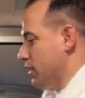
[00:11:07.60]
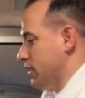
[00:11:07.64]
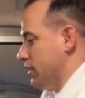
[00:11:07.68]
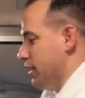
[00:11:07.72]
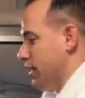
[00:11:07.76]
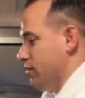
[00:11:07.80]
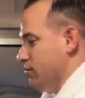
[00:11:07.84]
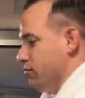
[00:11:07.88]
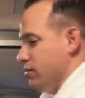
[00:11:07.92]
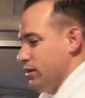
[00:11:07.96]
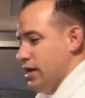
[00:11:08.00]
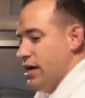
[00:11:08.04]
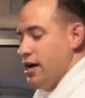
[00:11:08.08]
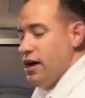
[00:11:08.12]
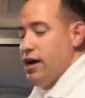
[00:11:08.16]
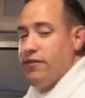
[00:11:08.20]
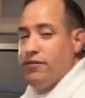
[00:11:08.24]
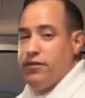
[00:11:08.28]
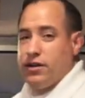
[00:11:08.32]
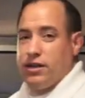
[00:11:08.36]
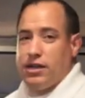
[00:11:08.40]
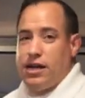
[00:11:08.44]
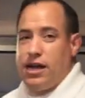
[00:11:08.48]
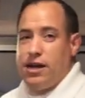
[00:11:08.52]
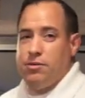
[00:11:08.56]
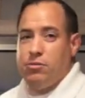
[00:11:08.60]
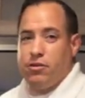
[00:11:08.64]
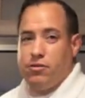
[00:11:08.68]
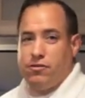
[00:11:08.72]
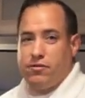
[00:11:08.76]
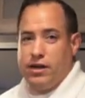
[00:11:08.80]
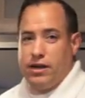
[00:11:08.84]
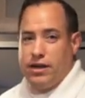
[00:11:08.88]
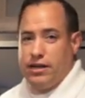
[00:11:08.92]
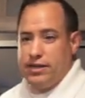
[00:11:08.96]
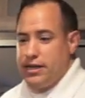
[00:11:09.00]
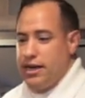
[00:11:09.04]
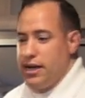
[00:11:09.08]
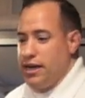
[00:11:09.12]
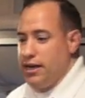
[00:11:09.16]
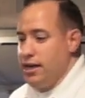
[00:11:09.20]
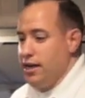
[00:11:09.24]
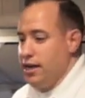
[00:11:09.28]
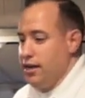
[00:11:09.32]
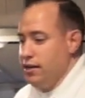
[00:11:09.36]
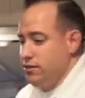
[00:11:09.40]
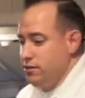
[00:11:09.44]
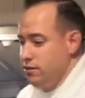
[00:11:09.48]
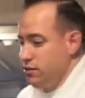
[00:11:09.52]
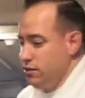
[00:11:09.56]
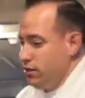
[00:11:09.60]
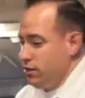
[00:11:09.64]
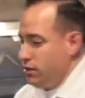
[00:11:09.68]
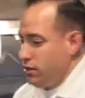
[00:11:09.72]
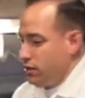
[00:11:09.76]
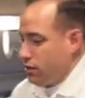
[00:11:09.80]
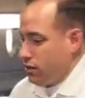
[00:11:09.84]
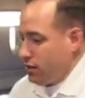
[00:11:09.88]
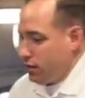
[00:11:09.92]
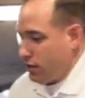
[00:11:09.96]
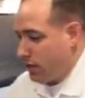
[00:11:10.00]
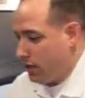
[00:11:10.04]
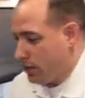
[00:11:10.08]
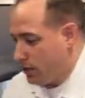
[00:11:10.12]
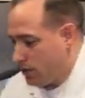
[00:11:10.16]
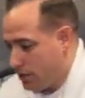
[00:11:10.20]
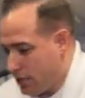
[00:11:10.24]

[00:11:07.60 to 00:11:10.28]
end without having to climb over any dinettes. You